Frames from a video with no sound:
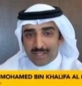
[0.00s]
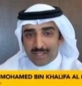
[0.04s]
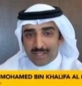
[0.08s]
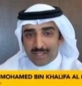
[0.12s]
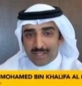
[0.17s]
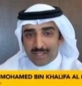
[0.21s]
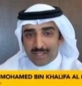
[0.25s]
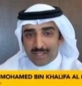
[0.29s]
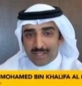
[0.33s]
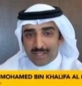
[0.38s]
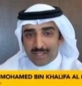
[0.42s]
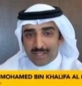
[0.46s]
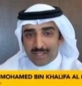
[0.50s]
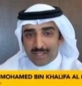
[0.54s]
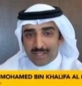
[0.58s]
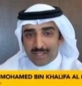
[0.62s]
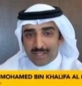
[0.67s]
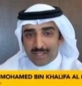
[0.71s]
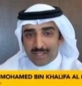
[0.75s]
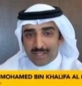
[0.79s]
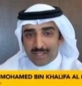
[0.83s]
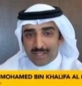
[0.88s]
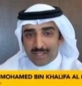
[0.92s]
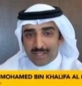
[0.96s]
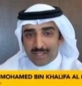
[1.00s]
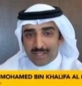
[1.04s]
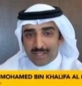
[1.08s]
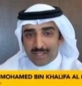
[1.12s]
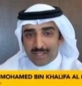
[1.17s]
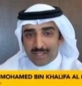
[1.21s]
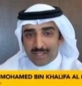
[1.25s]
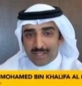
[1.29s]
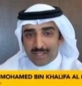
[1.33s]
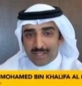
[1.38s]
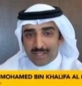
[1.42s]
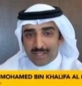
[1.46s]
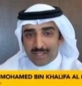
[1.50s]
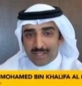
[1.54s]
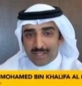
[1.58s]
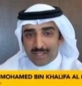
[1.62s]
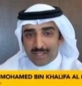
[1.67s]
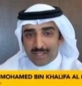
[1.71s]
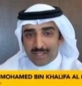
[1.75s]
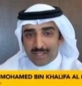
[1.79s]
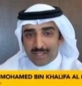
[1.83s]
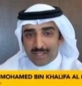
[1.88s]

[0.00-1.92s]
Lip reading: Nothing is said.